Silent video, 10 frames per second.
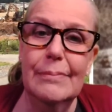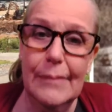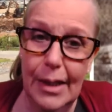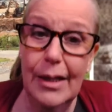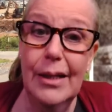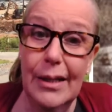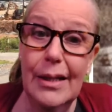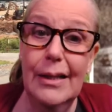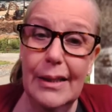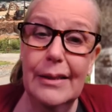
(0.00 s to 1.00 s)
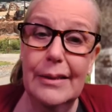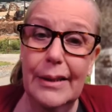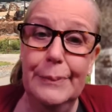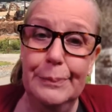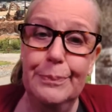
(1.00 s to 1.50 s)
I, I get that.
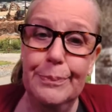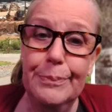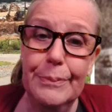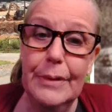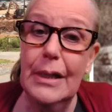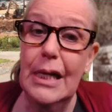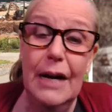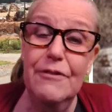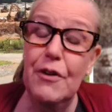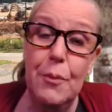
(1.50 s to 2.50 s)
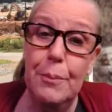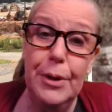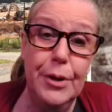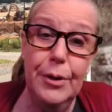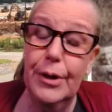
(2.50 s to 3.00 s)
I've never been
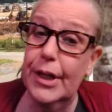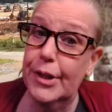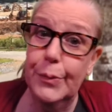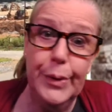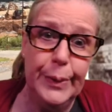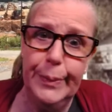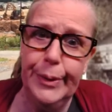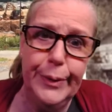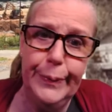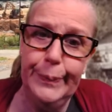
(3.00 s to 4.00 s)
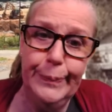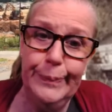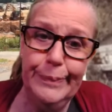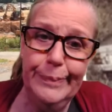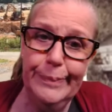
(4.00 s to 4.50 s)
there and I don't want to be there.
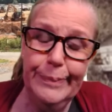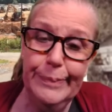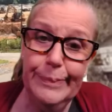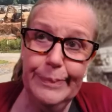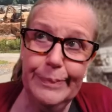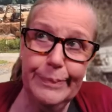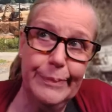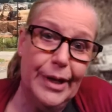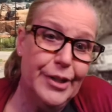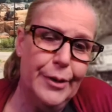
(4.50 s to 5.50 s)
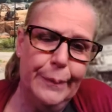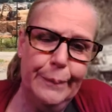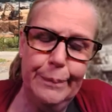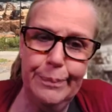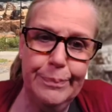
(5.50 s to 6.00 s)
I don't.
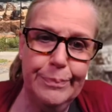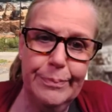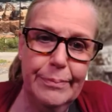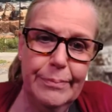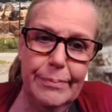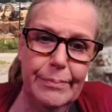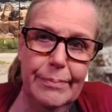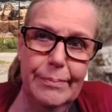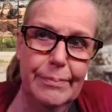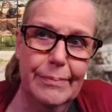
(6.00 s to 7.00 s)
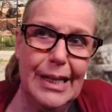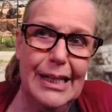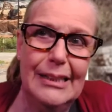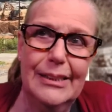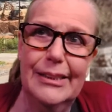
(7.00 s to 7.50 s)

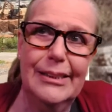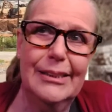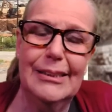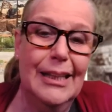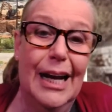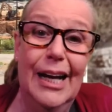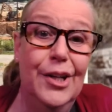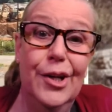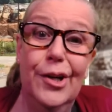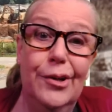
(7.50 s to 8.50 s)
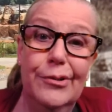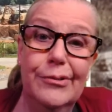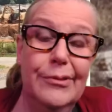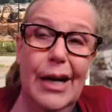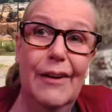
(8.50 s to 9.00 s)
Yes, I know.
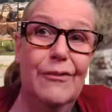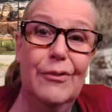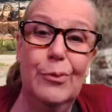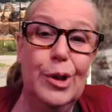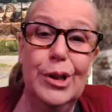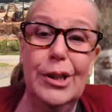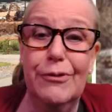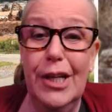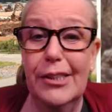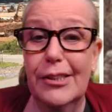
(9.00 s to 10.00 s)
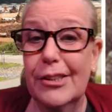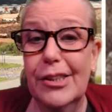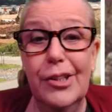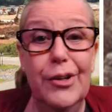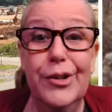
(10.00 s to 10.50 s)
I've worked enough cases to
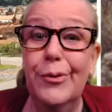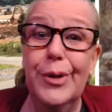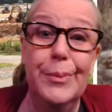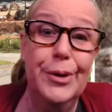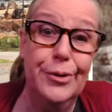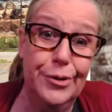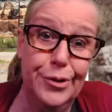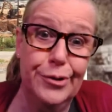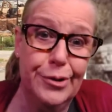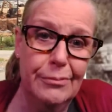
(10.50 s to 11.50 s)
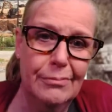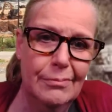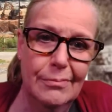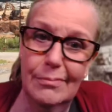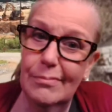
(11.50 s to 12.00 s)
know I don't want to be in your shoes.
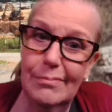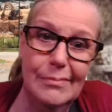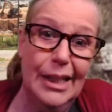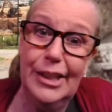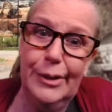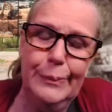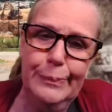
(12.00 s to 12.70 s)
I don't.